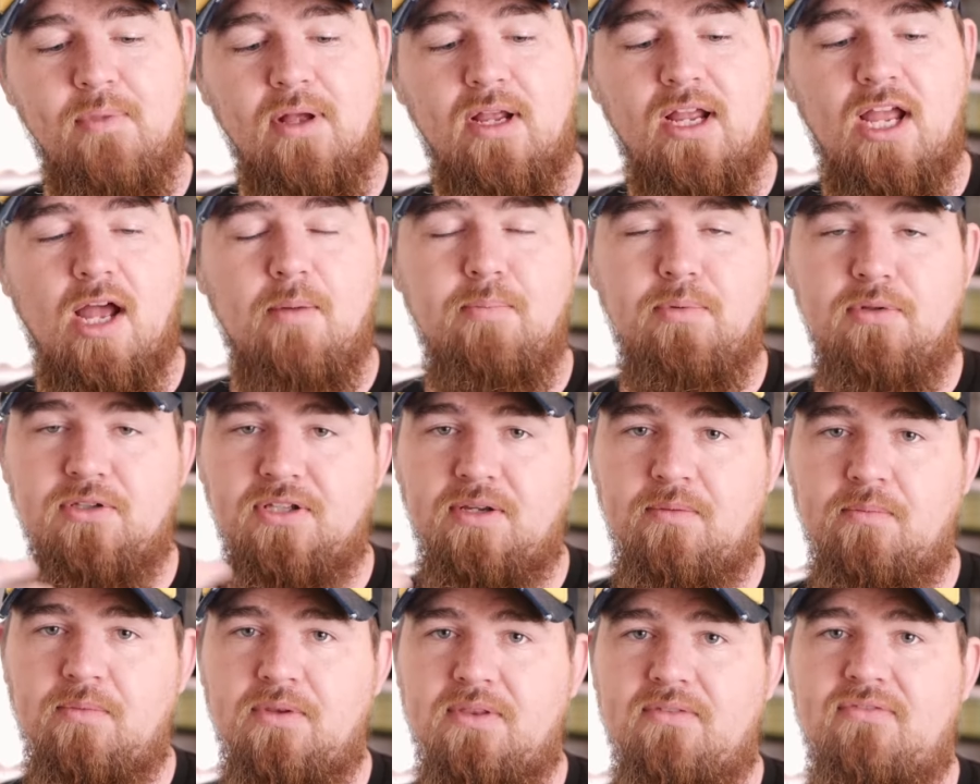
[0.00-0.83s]
Coupled
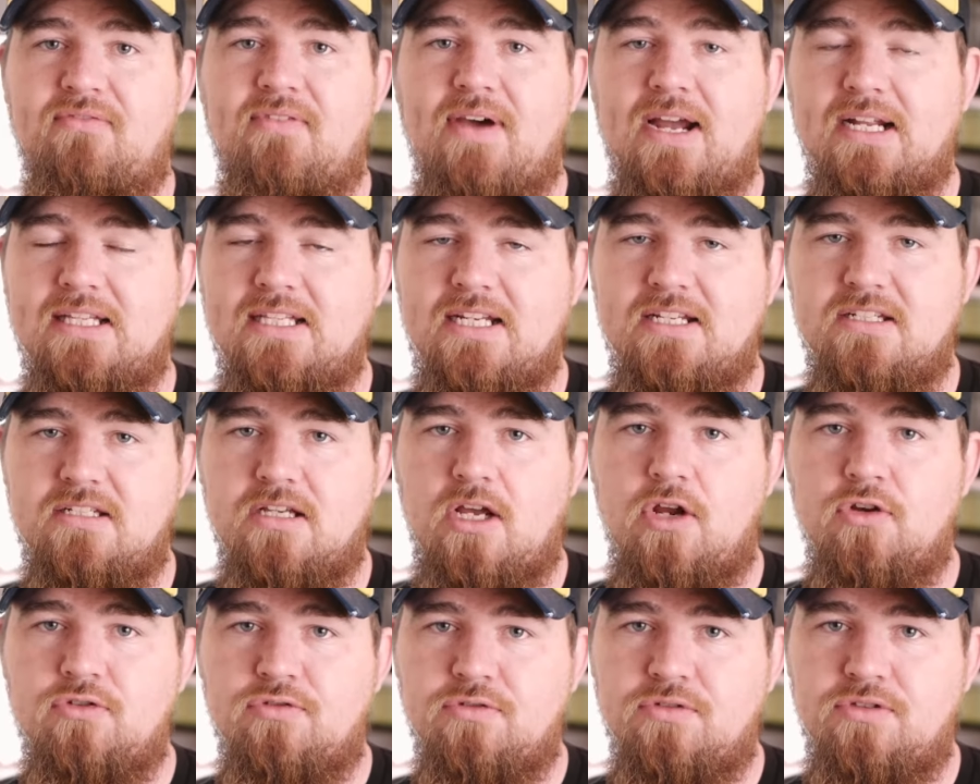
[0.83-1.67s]
in with the fact that it's
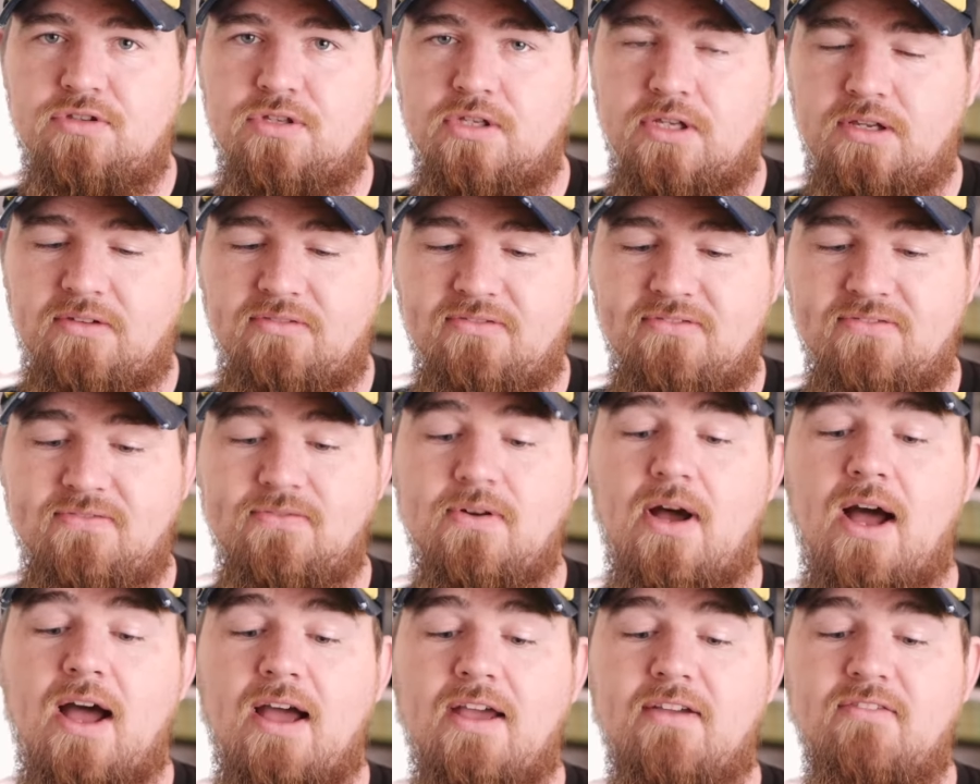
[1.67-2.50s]

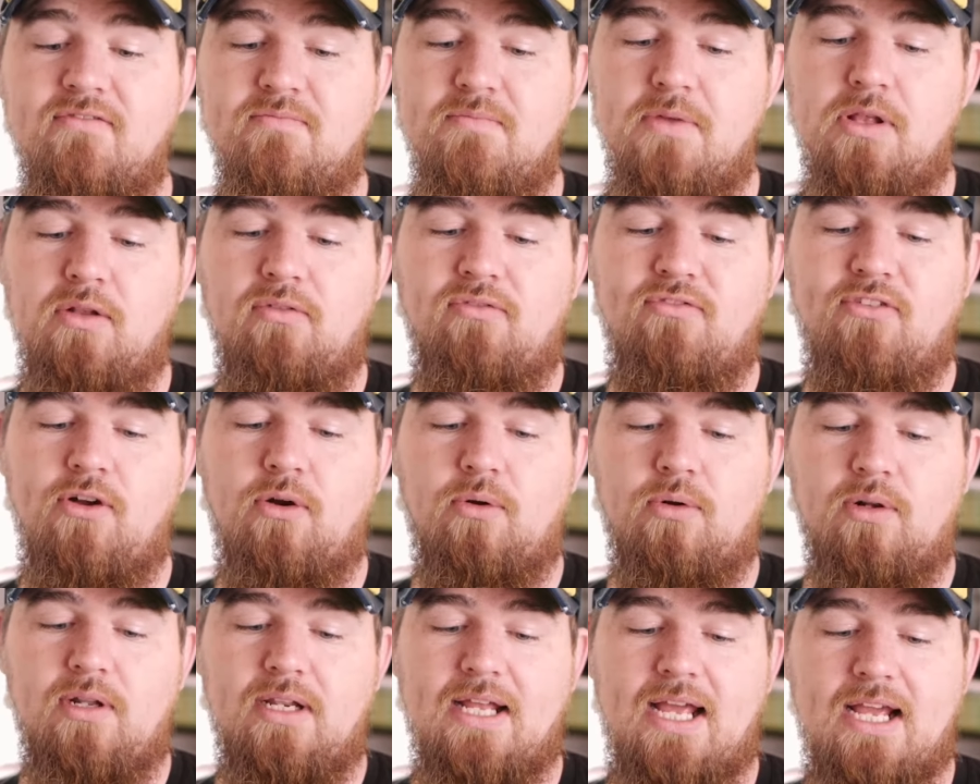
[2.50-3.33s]
135mm
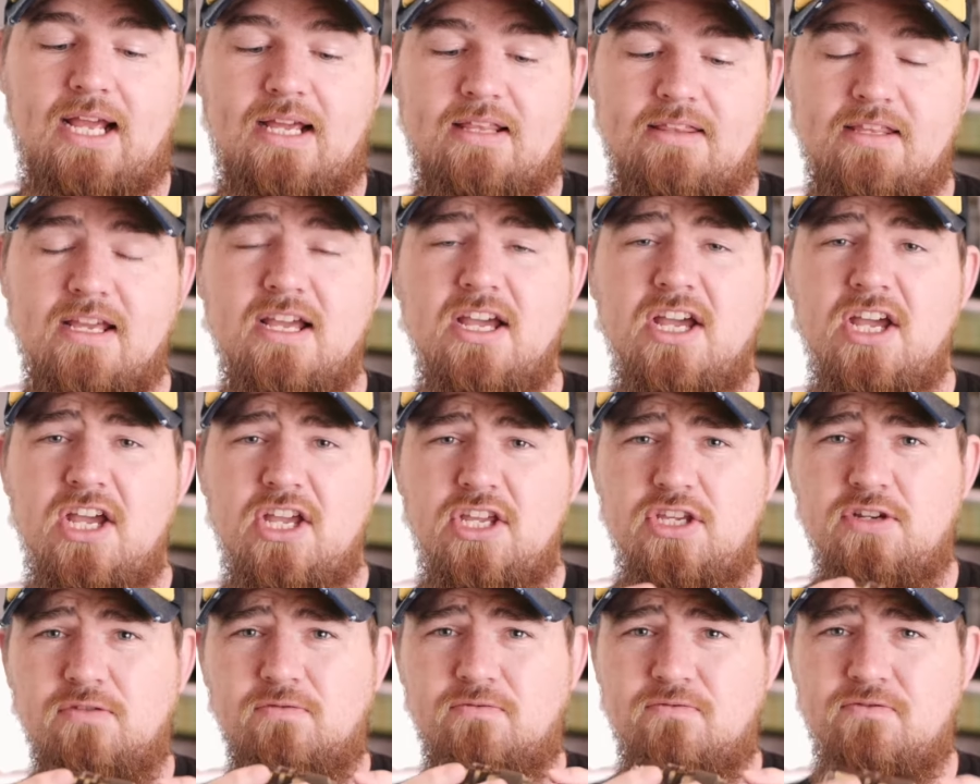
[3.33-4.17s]
focal length,
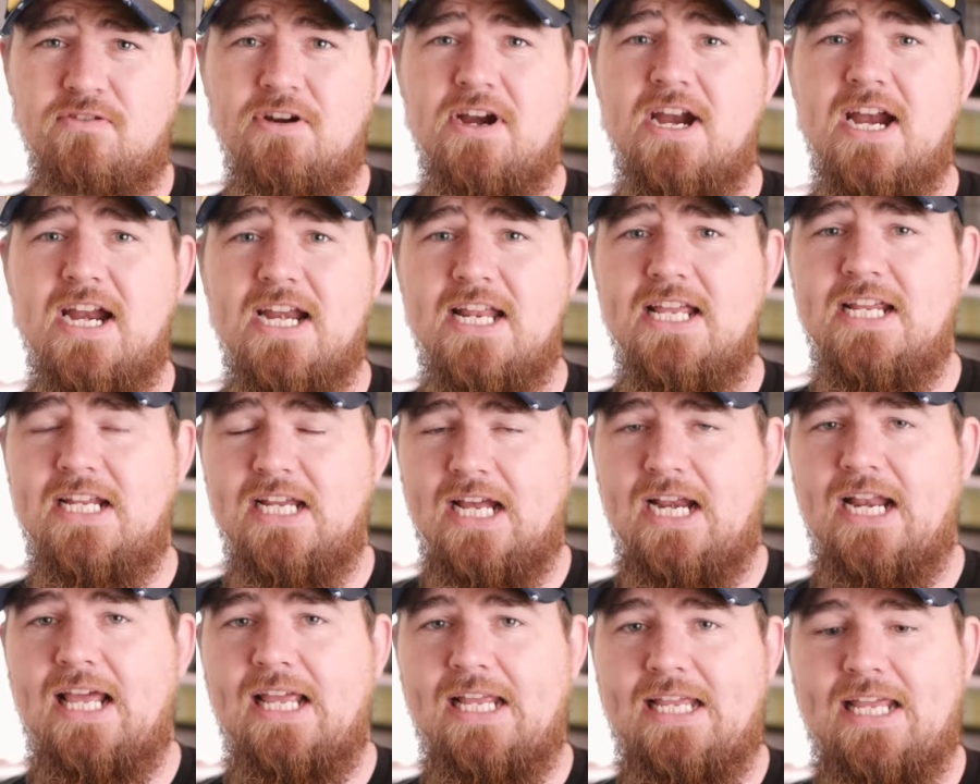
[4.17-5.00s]
you're really
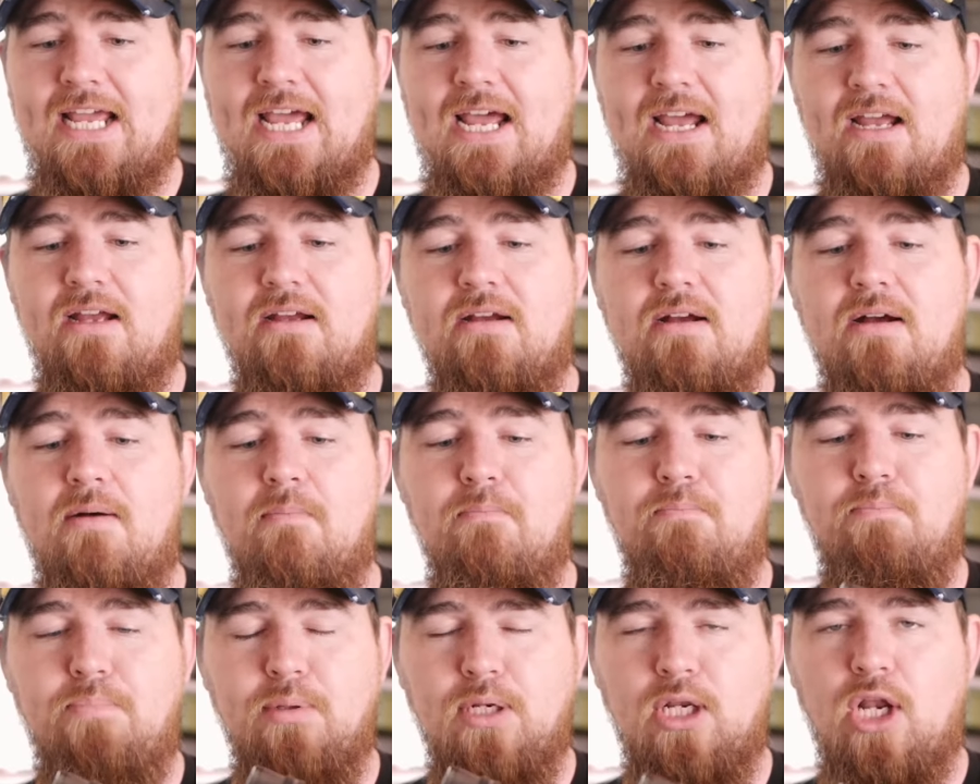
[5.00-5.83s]
gonna get
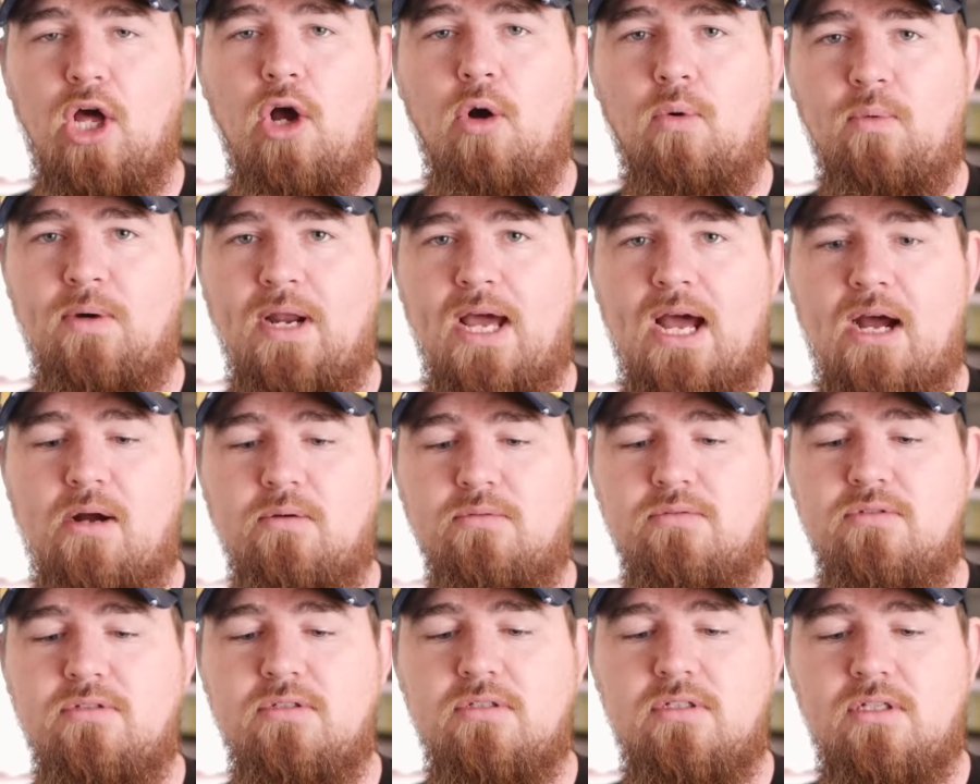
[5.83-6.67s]
blown
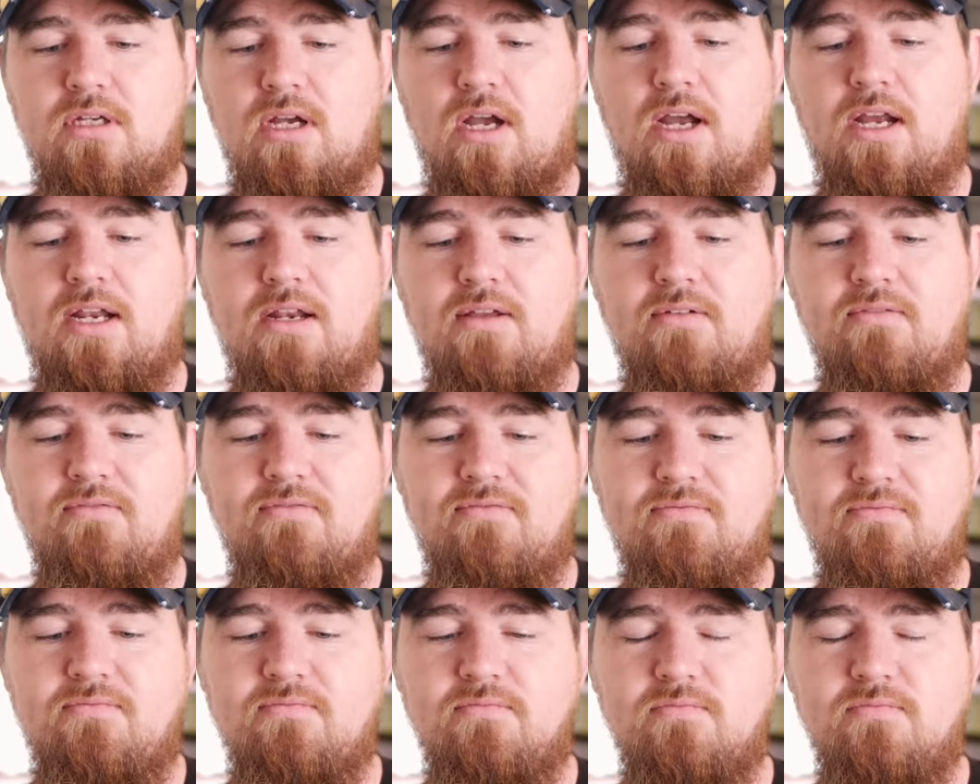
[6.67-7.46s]
out, kind of